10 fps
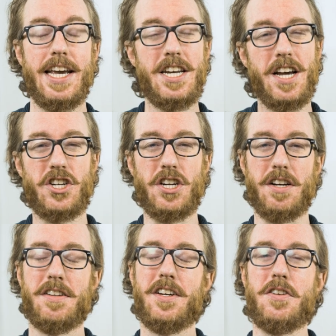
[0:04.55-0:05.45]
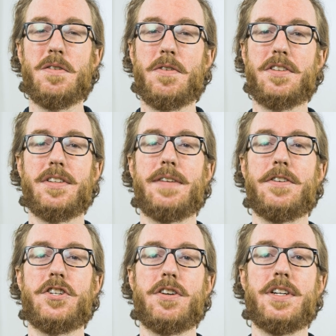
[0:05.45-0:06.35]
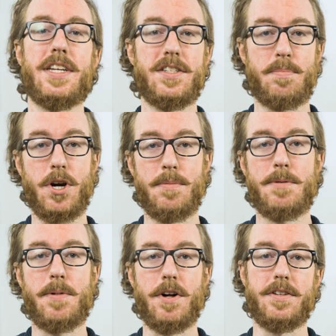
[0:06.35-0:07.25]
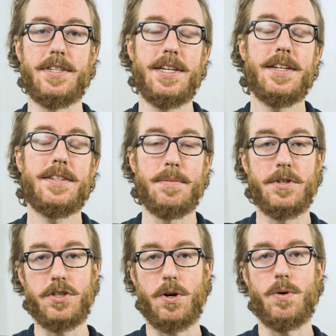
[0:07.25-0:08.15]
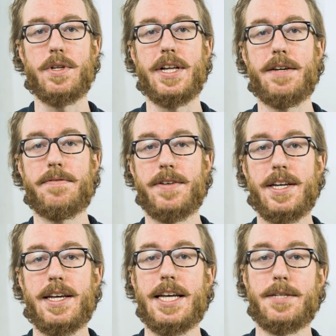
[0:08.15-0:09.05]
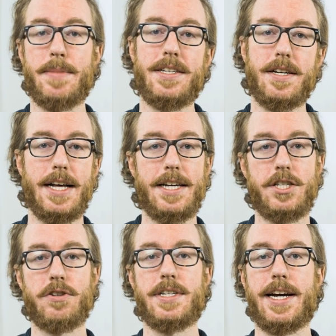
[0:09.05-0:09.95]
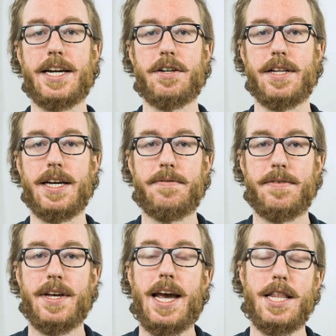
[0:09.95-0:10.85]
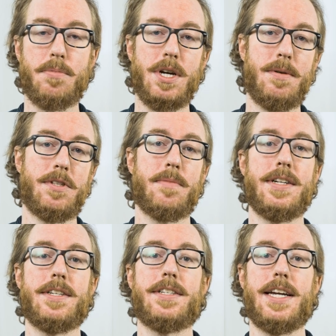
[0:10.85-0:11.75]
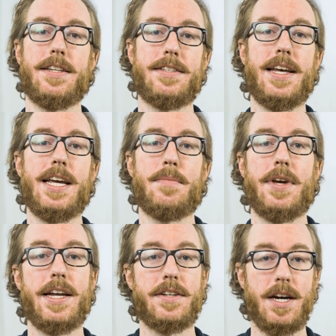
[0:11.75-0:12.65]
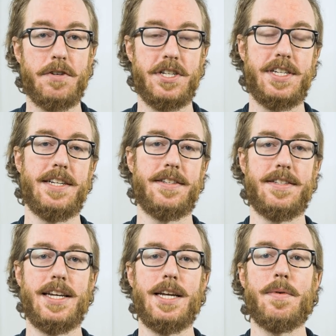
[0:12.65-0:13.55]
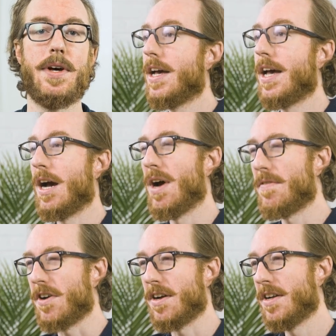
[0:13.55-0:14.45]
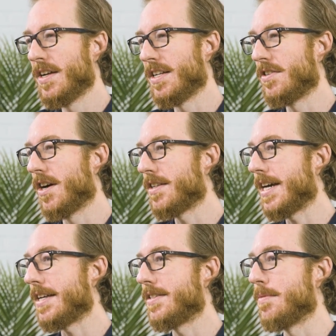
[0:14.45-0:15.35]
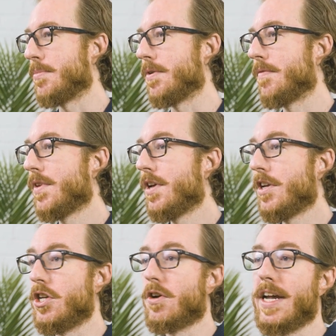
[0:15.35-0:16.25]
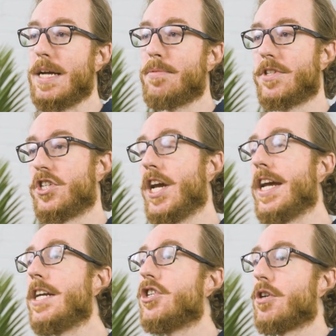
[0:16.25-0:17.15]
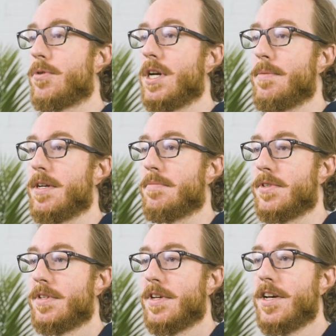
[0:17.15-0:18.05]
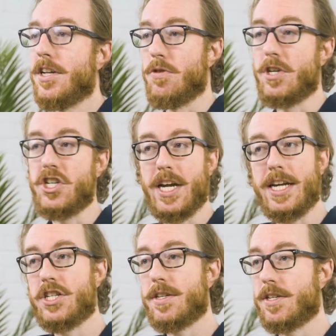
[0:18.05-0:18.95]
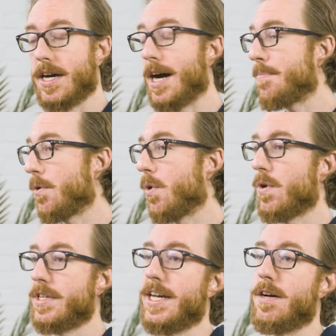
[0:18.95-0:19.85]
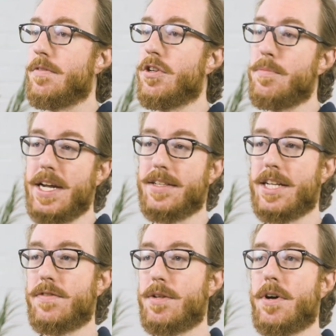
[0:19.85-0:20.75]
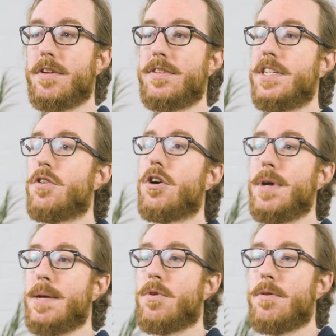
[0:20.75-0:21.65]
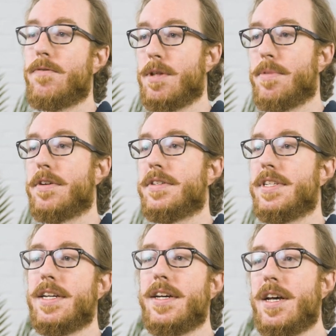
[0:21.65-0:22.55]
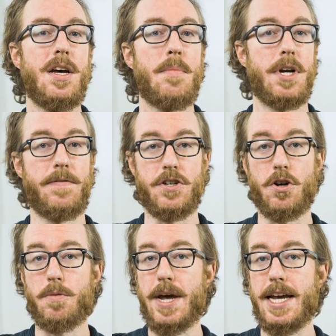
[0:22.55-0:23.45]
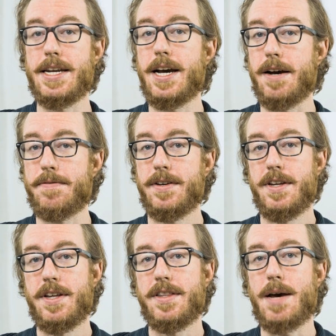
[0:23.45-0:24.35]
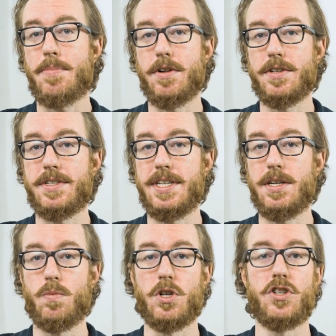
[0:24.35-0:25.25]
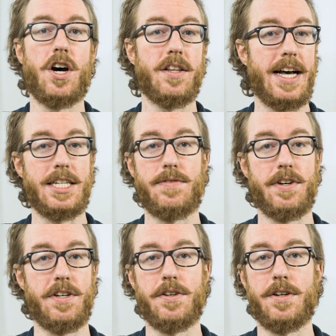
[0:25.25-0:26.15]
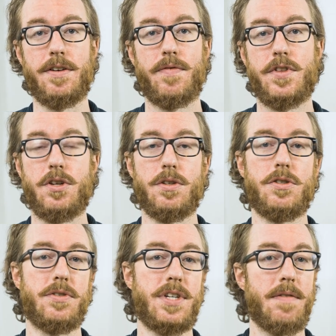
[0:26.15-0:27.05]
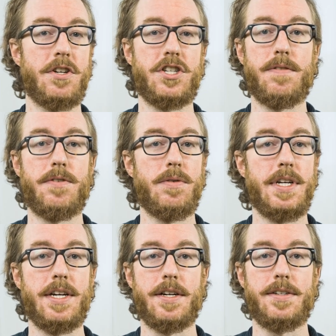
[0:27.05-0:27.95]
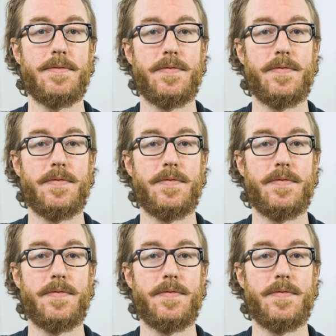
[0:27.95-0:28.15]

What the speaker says: In a nutshell, universal life insurance is a permanent policy similar to whole life. It's meant to last your entire life, and the premiums are meant to stay the same, and coverage stays the same. However, it's not that simple. You're able to change your premiums. You can change it up or down. You can pay less for the policy or pay more for the policy. But if you don't pay enough, that policy will not last very long. You'll lose coverage in a few years.